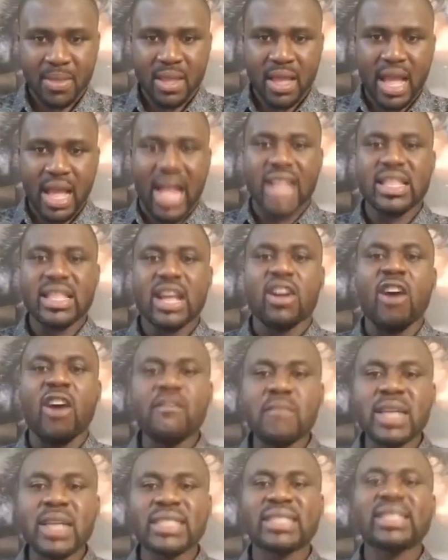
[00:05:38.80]
And the
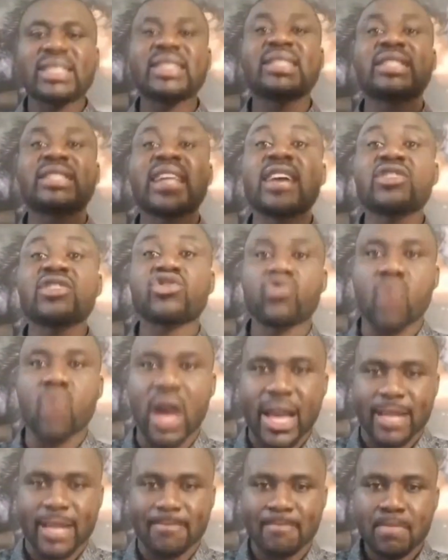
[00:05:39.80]
government still stays
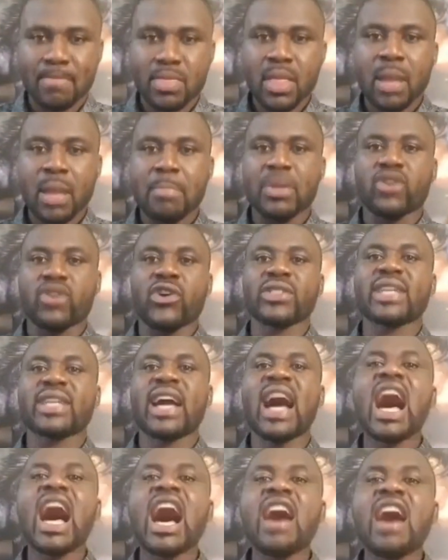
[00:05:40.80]
quiet because
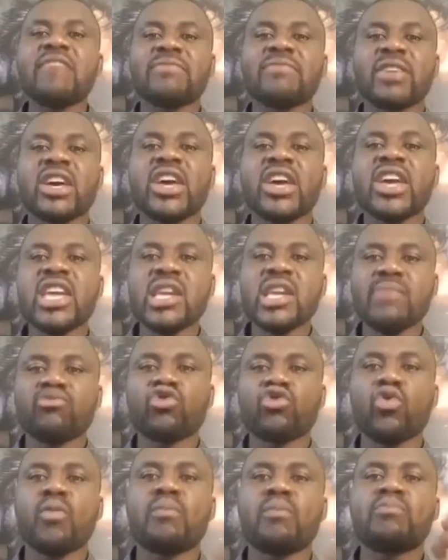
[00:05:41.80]
they have him
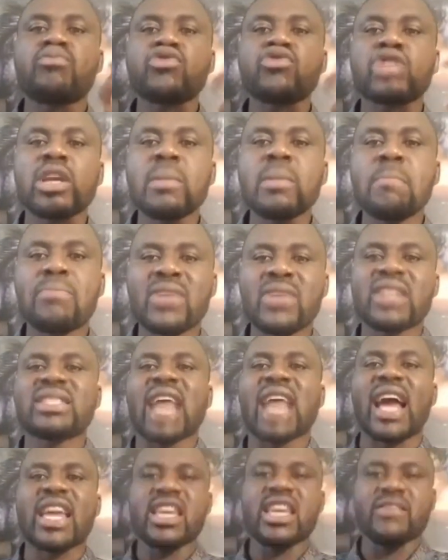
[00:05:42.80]
to put in place
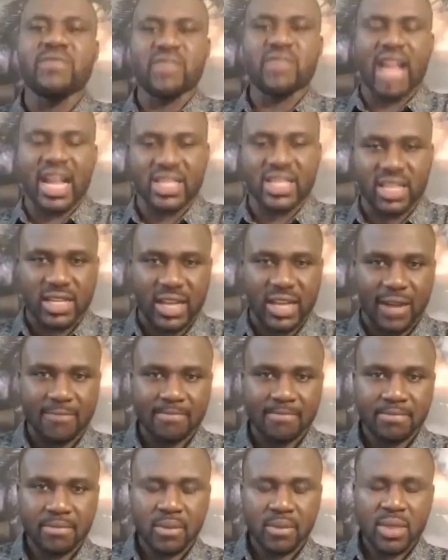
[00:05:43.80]
their evil agenda.
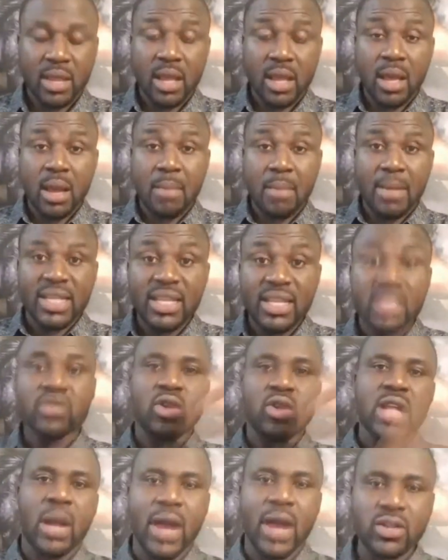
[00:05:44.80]
But this is
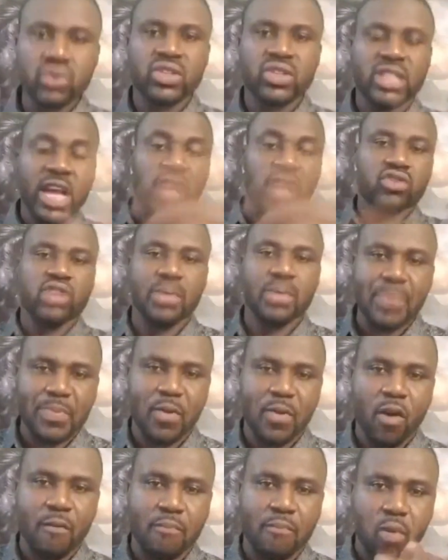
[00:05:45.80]
what I want to say to the
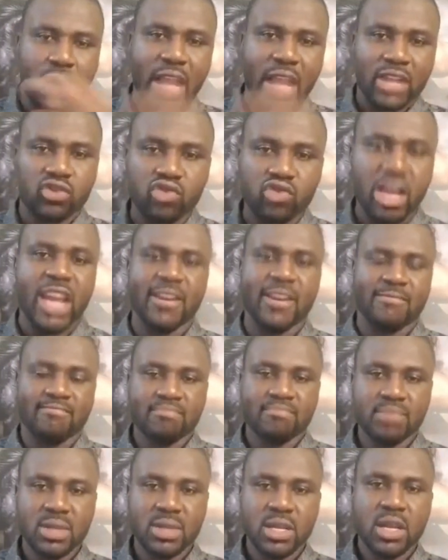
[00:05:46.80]
people of Buea today.
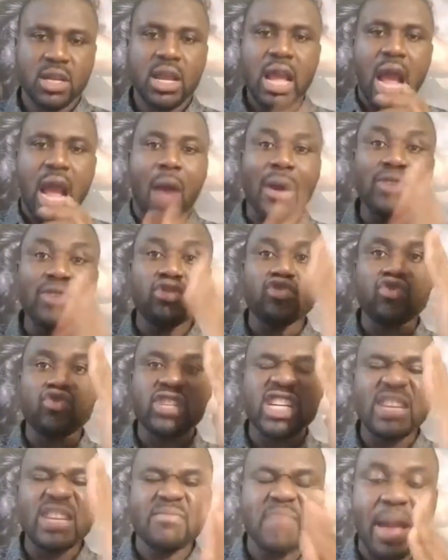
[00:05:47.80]
I want you to
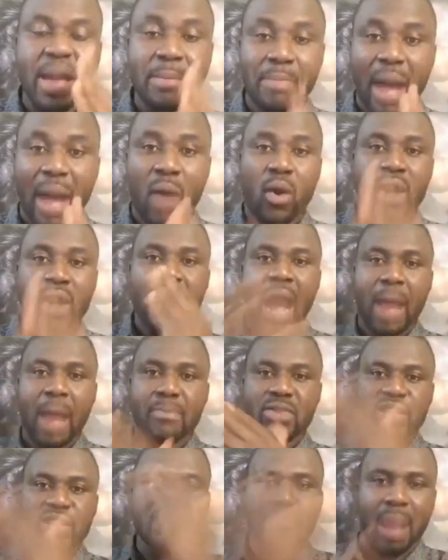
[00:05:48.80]
remember what
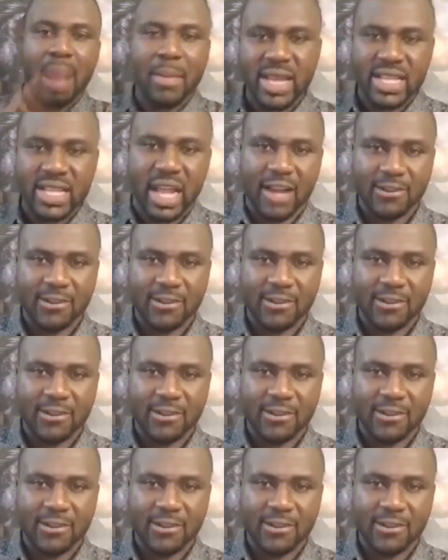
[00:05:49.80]
happened in Bamenda.